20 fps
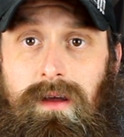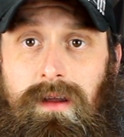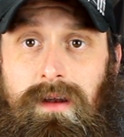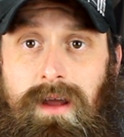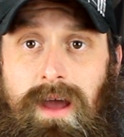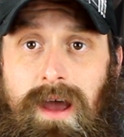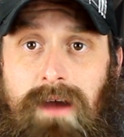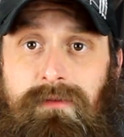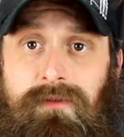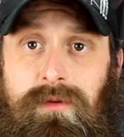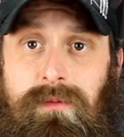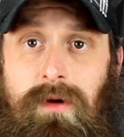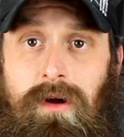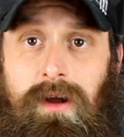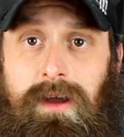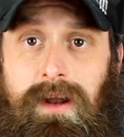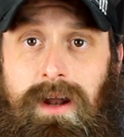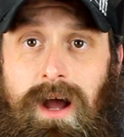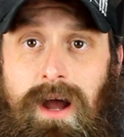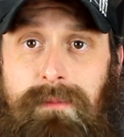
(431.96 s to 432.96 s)
an
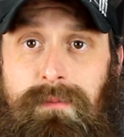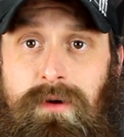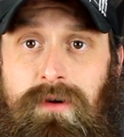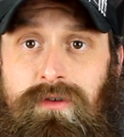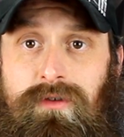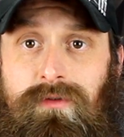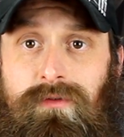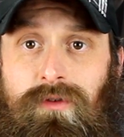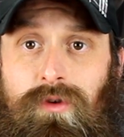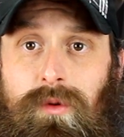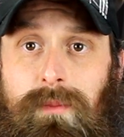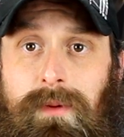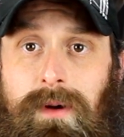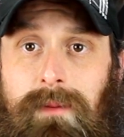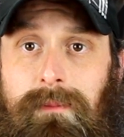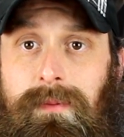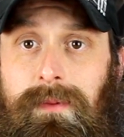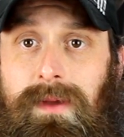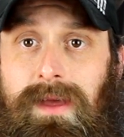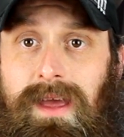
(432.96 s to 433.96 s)
aftermarket high pressure fuel
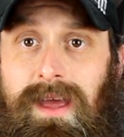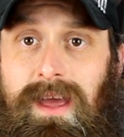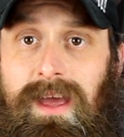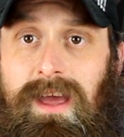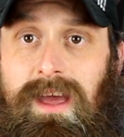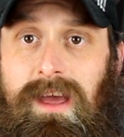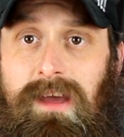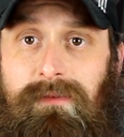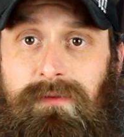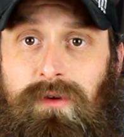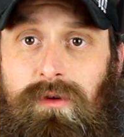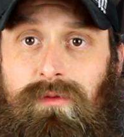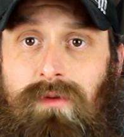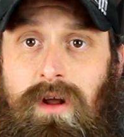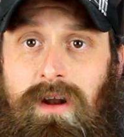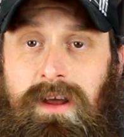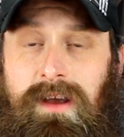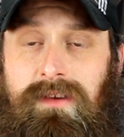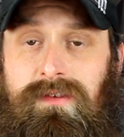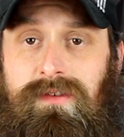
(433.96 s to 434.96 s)
pump if you're
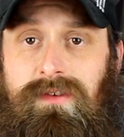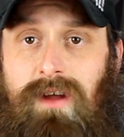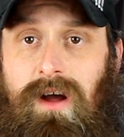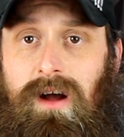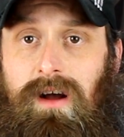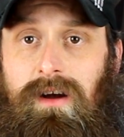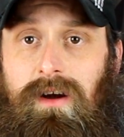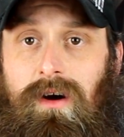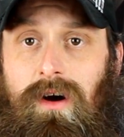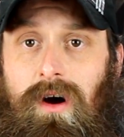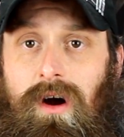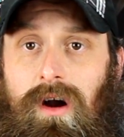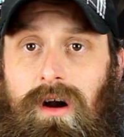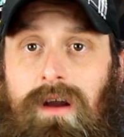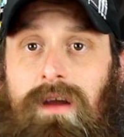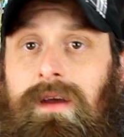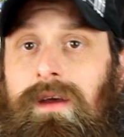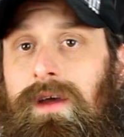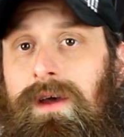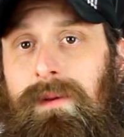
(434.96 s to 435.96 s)
running a stock
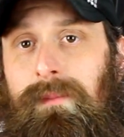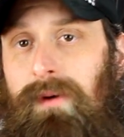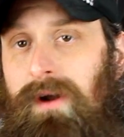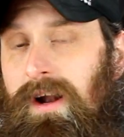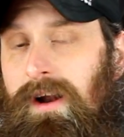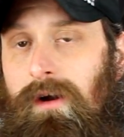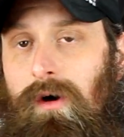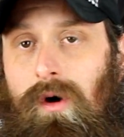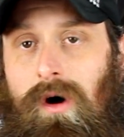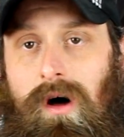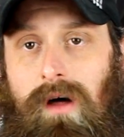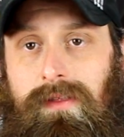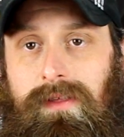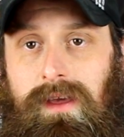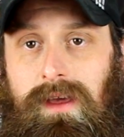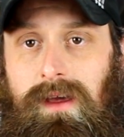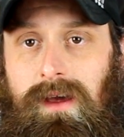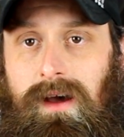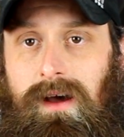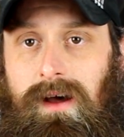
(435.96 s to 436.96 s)
car, but I know all
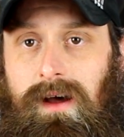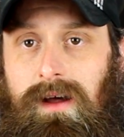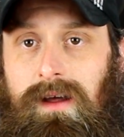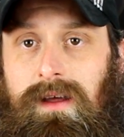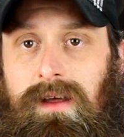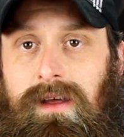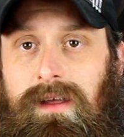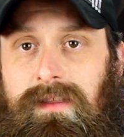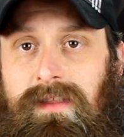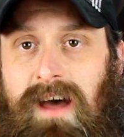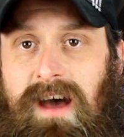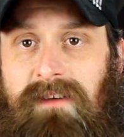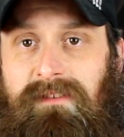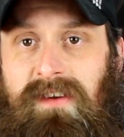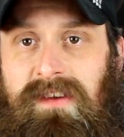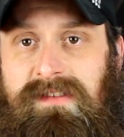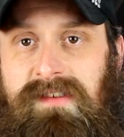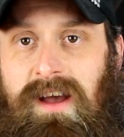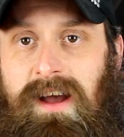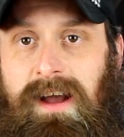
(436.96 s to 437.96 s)
the
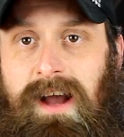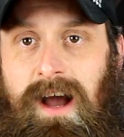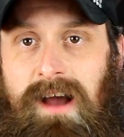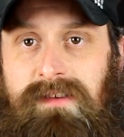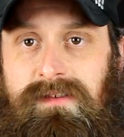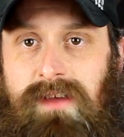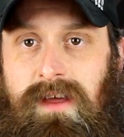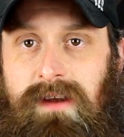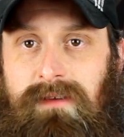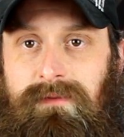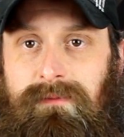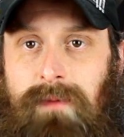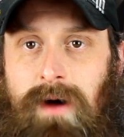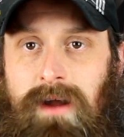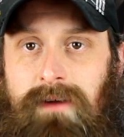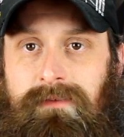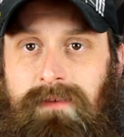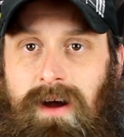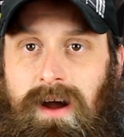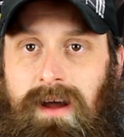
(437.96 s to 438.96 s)
FSI guys that have
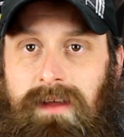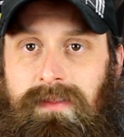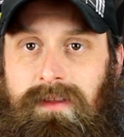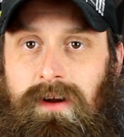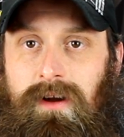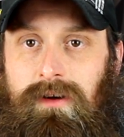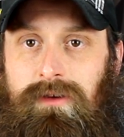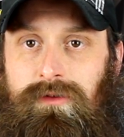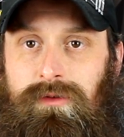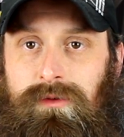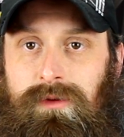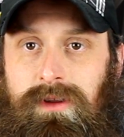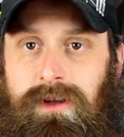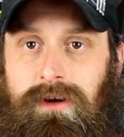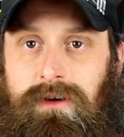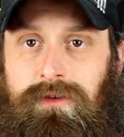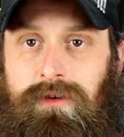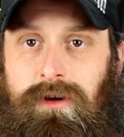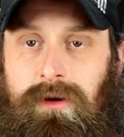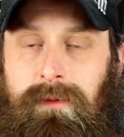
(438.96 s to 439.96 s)
modified their
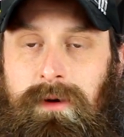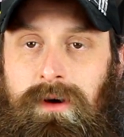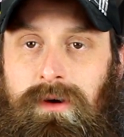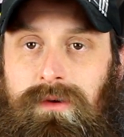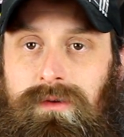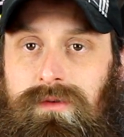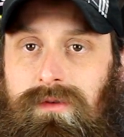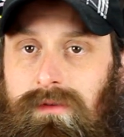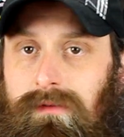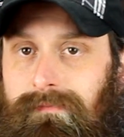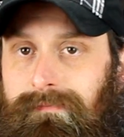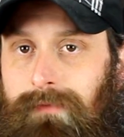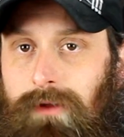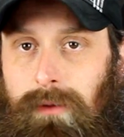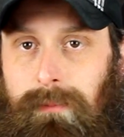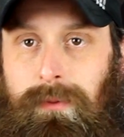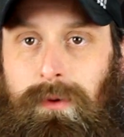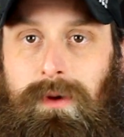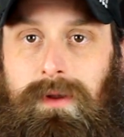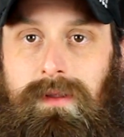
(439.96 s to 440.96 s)
2-liter turbos,
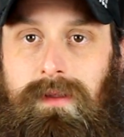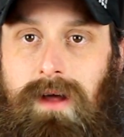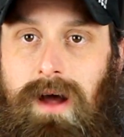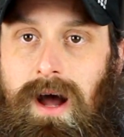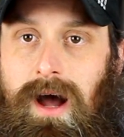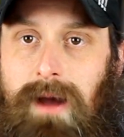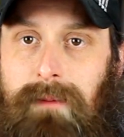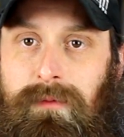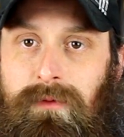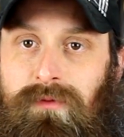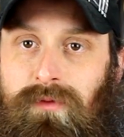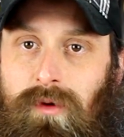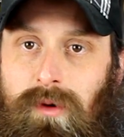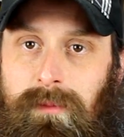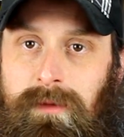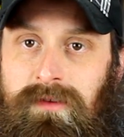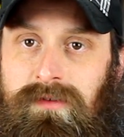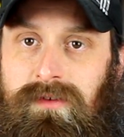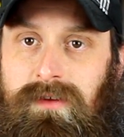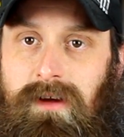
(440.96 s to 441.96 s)
they're putting the high
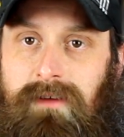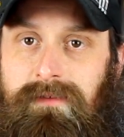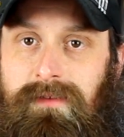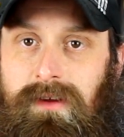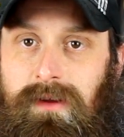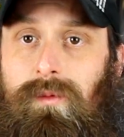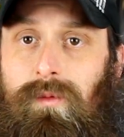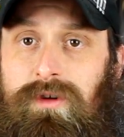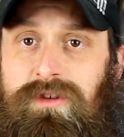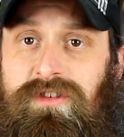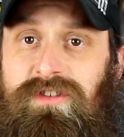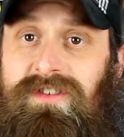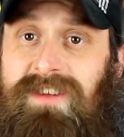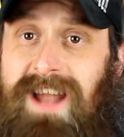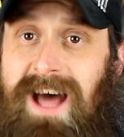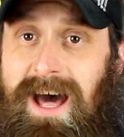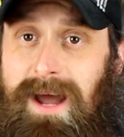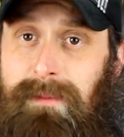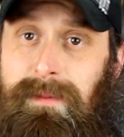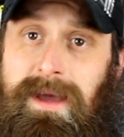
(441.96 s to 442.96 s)
performance stuff in, which is
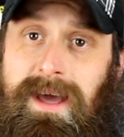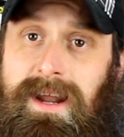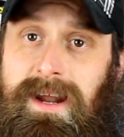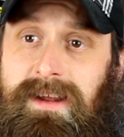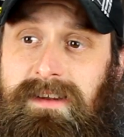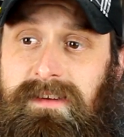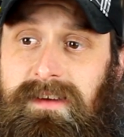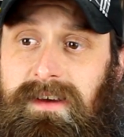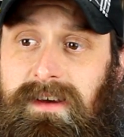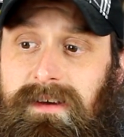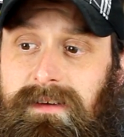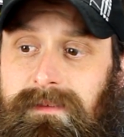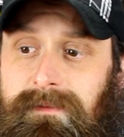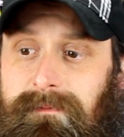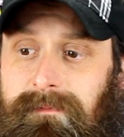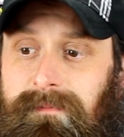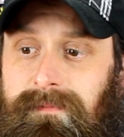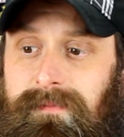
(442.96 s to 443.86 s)
not a bad idea.